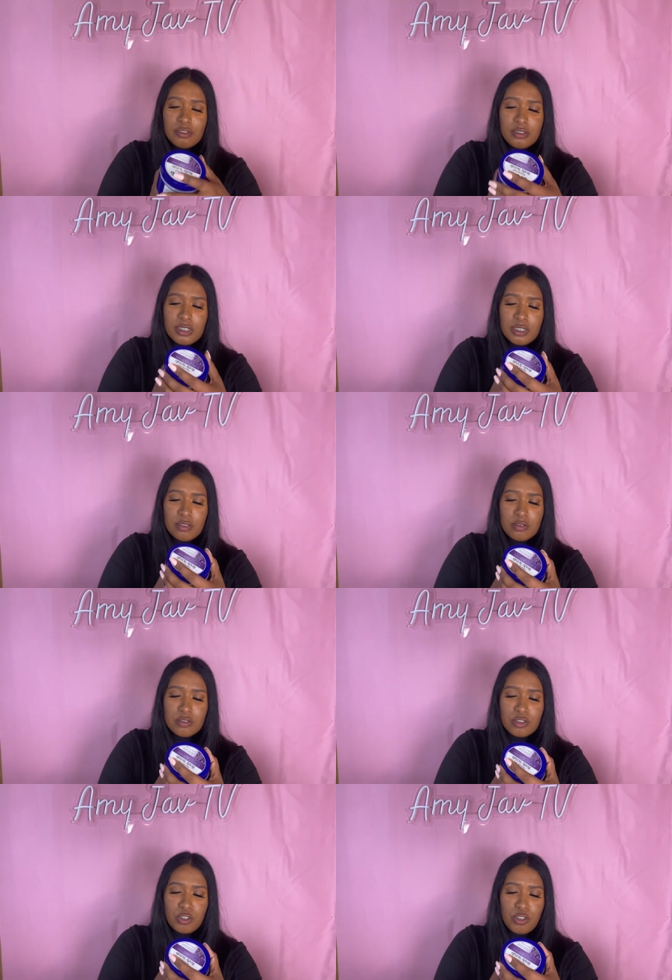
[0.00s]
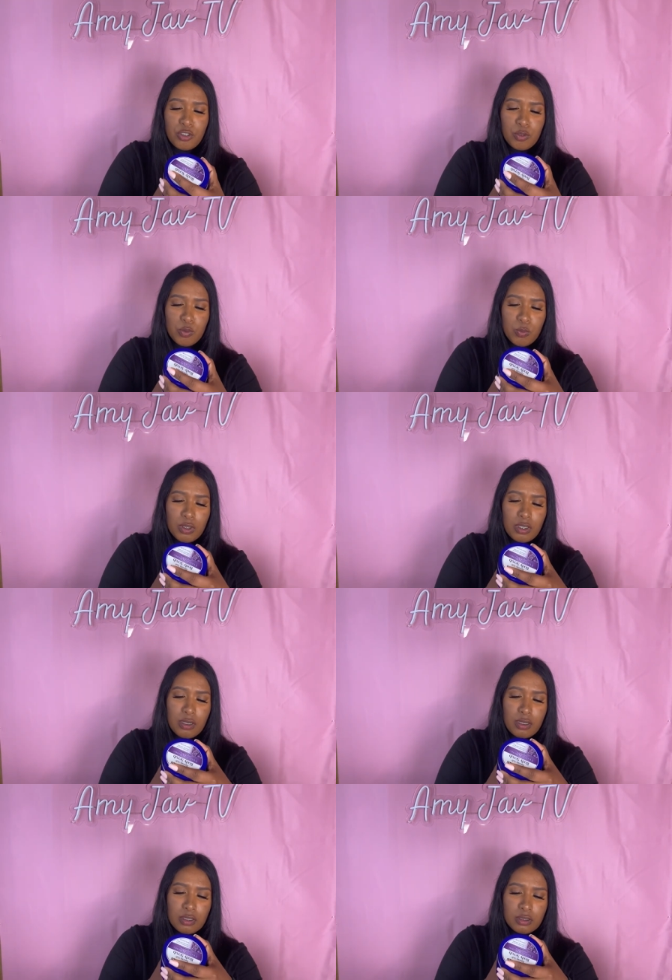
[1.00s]
Teal's new
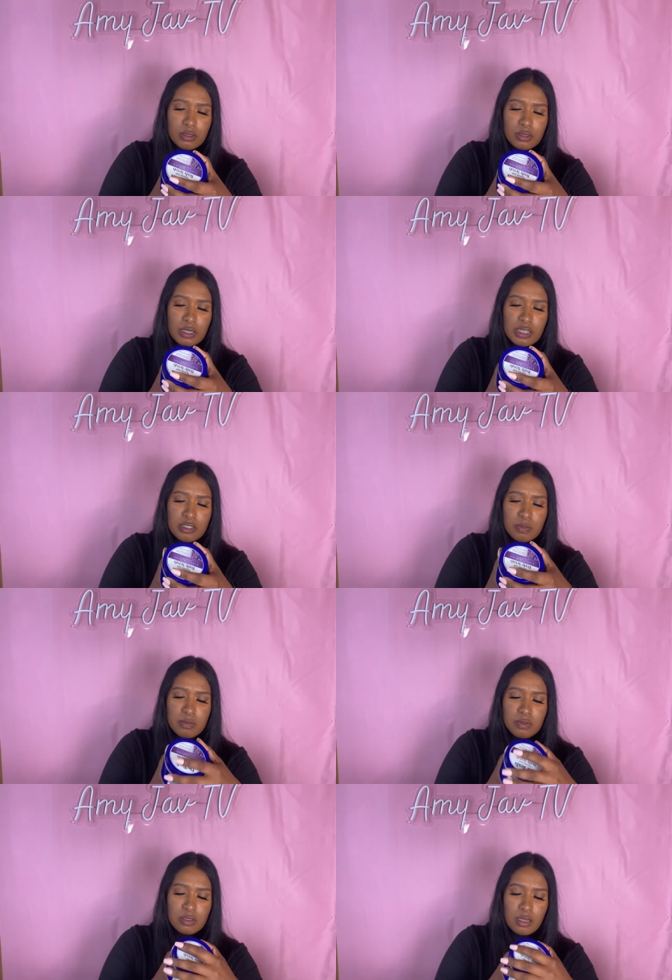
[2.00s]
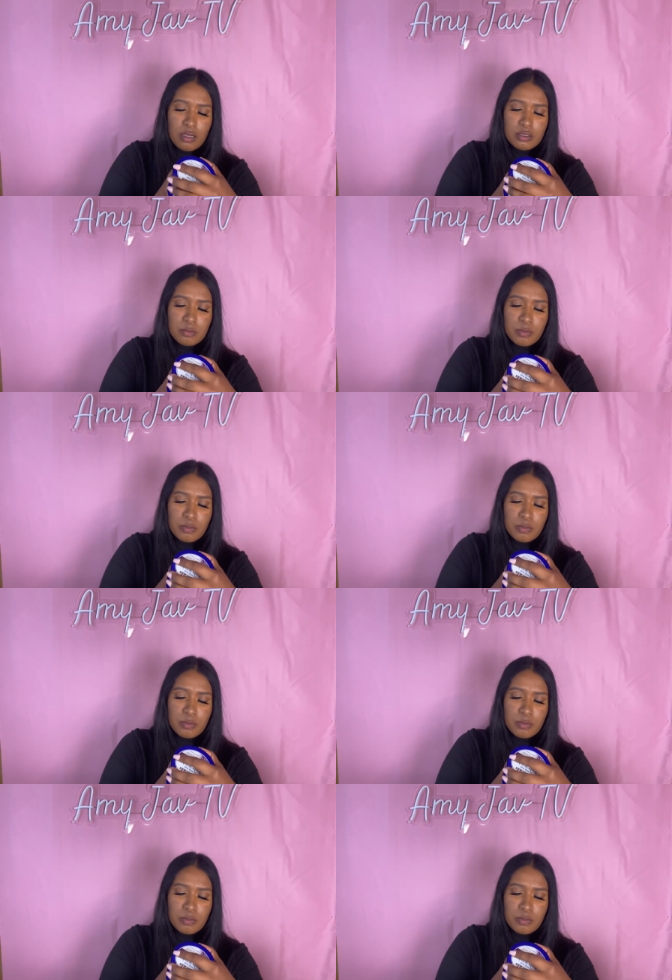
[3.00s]
Epsom Salt